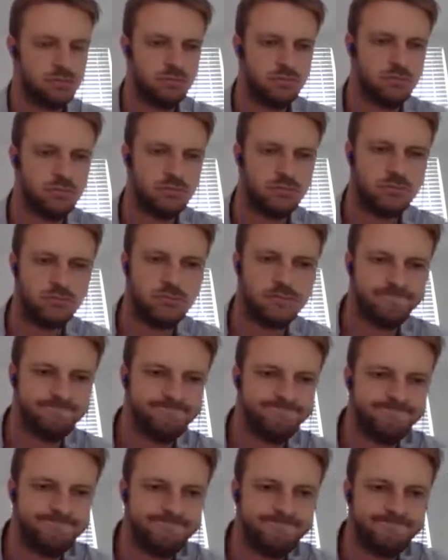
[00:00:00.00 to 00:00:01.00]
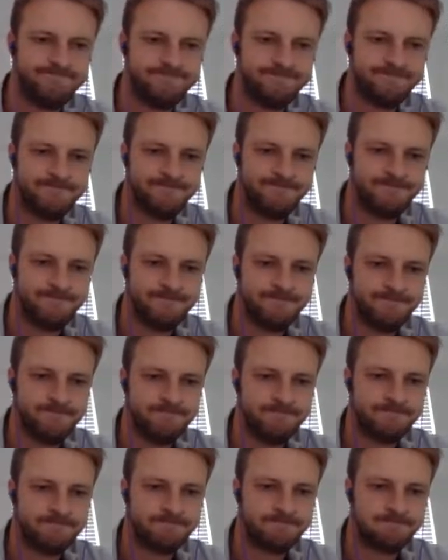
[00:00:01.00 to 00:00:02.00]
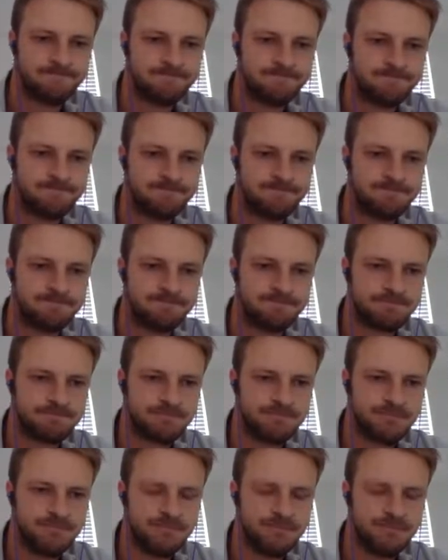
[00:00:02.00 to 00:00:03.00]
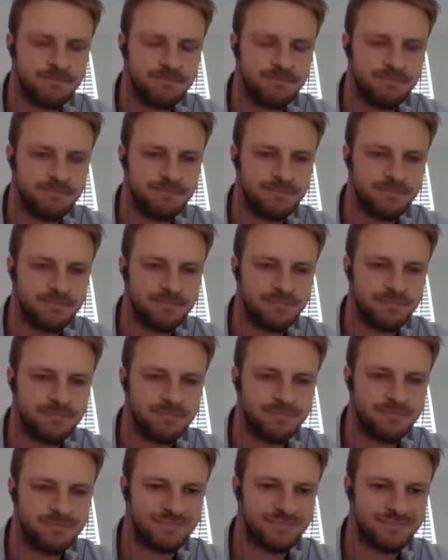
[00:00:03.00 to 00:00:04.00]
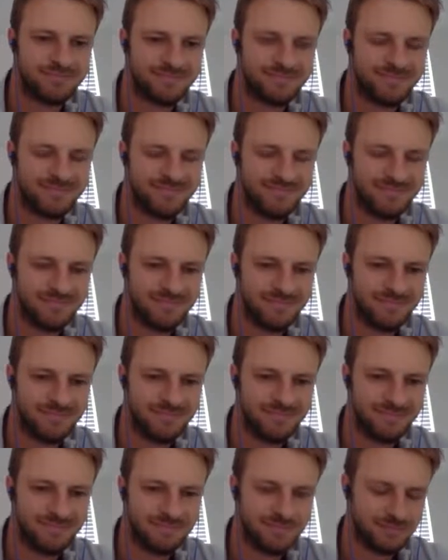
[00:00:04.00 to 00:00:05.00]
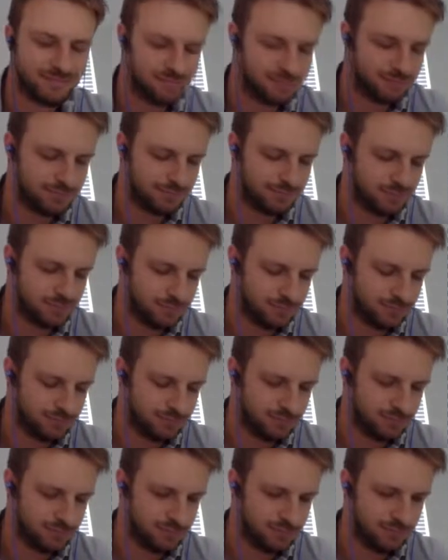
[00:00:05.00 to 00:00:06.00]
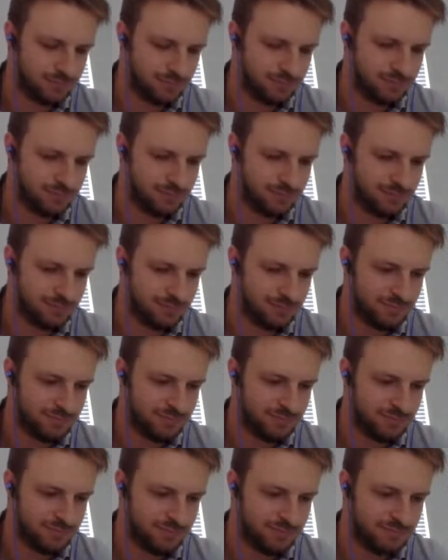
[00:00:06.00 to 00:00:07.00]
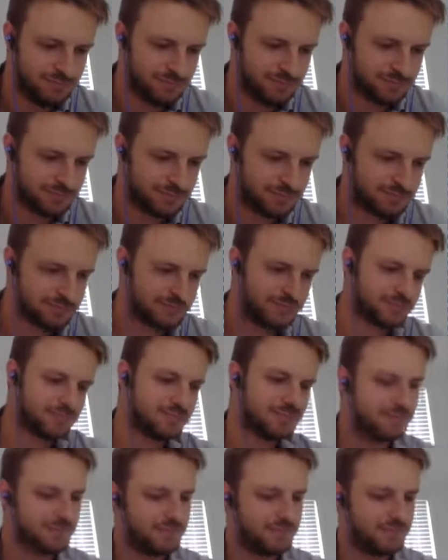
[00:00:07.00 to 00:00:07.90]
(not speaking)